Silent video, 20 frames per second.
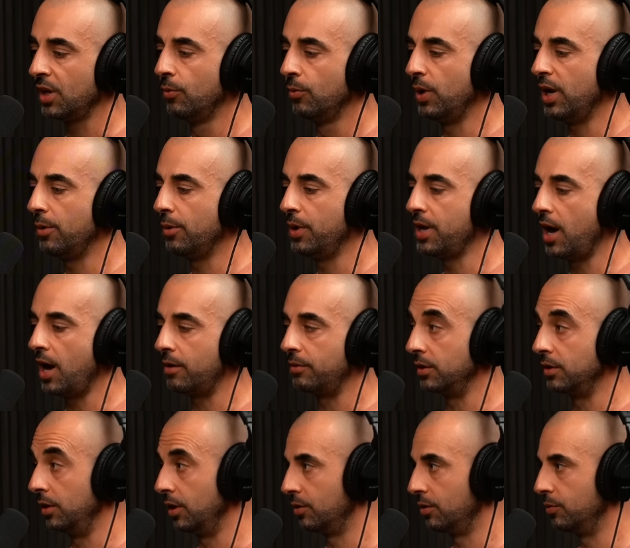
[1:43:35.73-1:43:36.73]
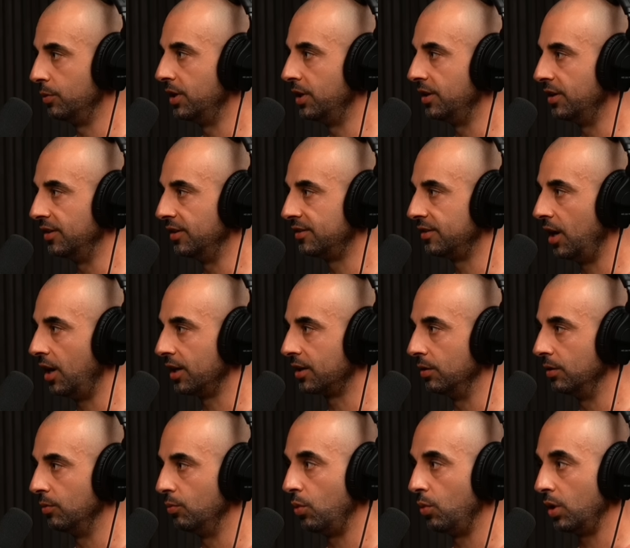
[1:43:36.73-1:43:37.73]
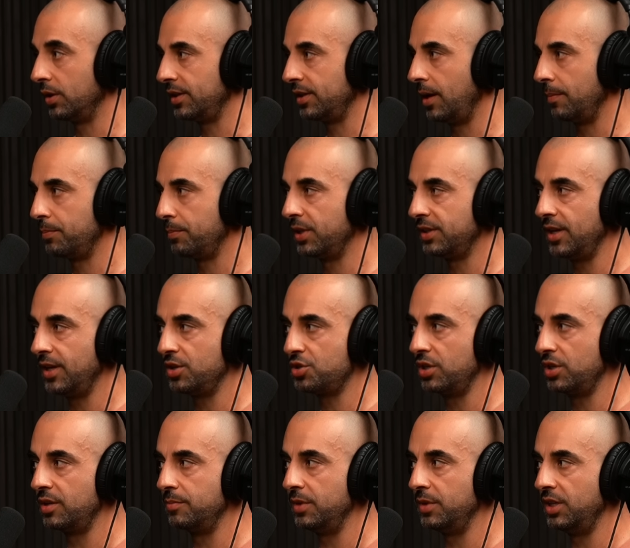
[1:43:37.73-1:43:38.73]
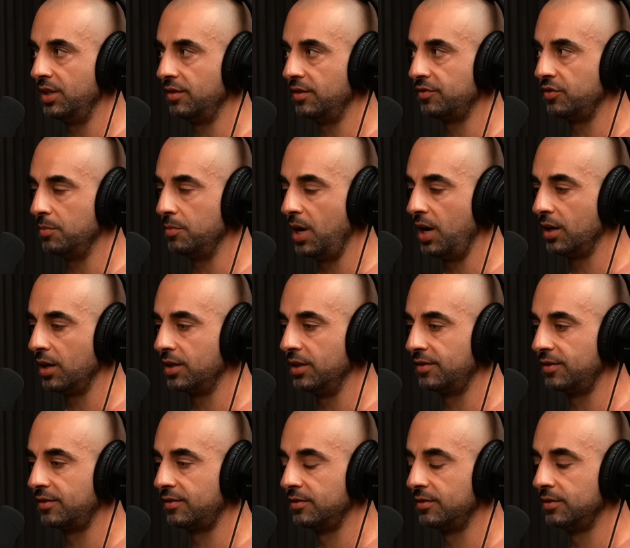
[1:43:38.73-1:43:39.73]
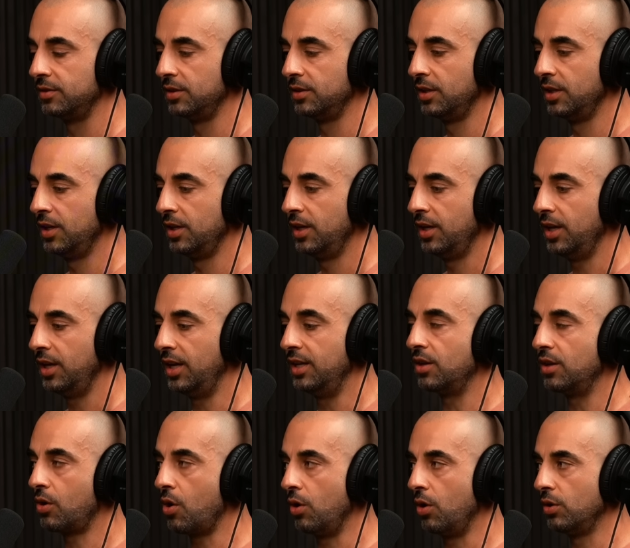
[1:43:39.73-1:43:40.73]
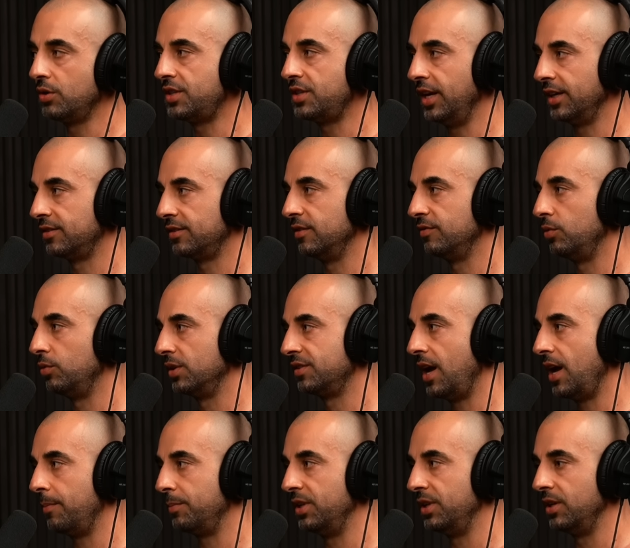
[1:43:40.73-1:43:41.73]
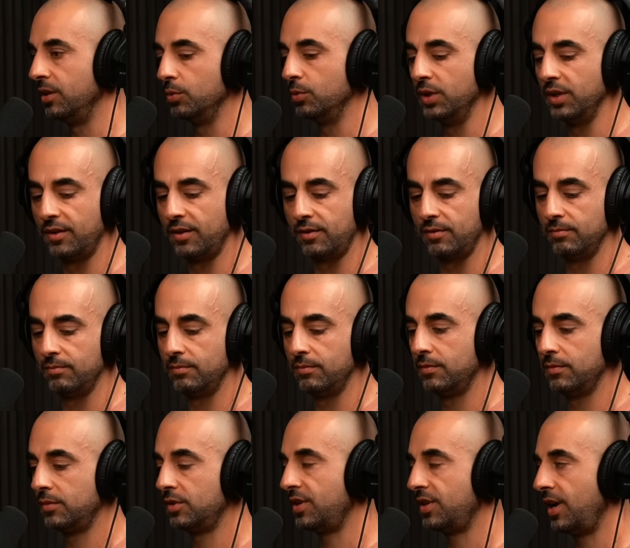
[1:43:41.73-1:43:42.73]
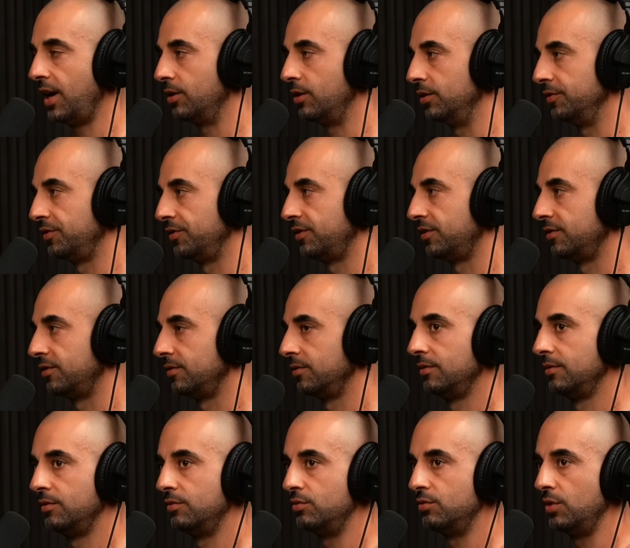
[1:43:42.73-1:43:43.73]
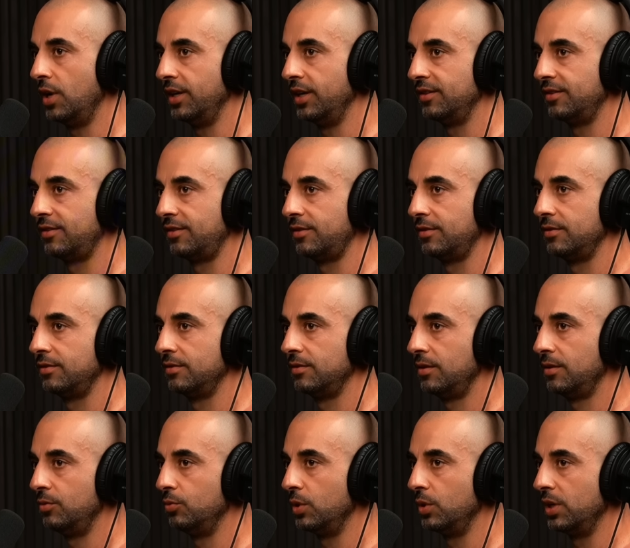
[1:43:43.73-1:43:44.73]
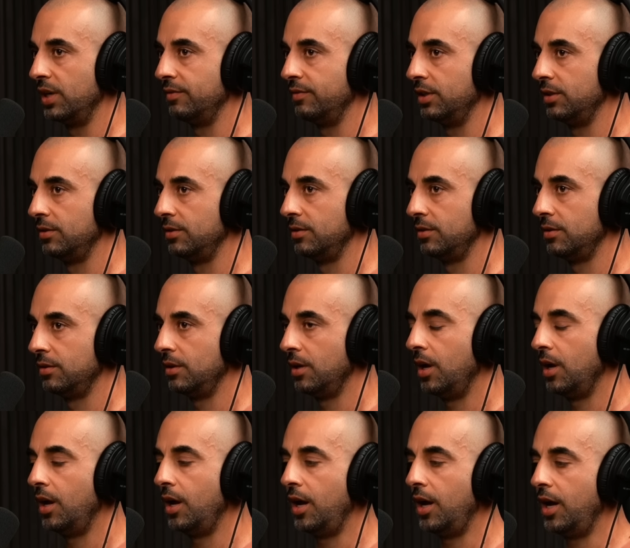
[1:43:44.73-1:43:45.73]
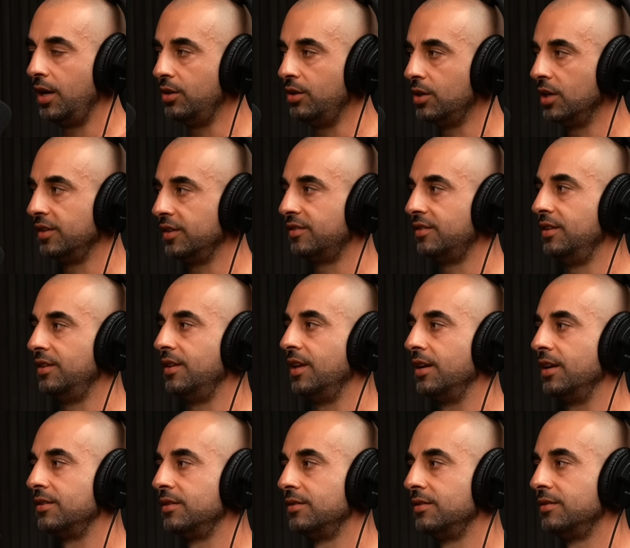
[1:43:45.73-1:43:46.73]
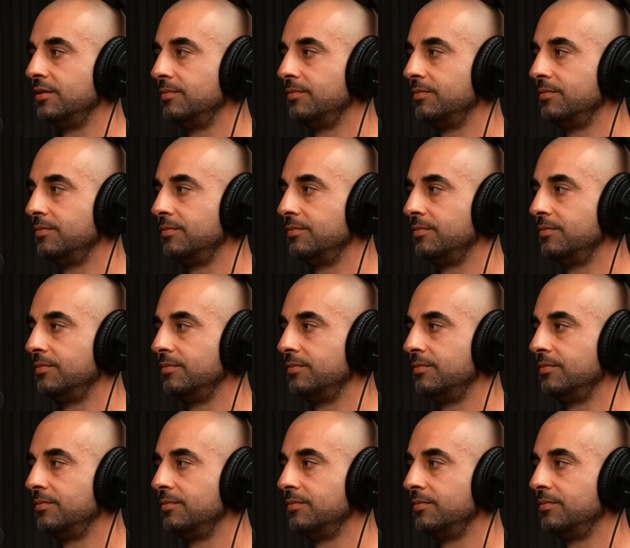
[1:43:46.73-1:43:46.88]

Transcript: where we are in the liquidity cycle and what that potentially means for markets in the context of what's happening with tariffs, rates, whatever. How do you guys see that?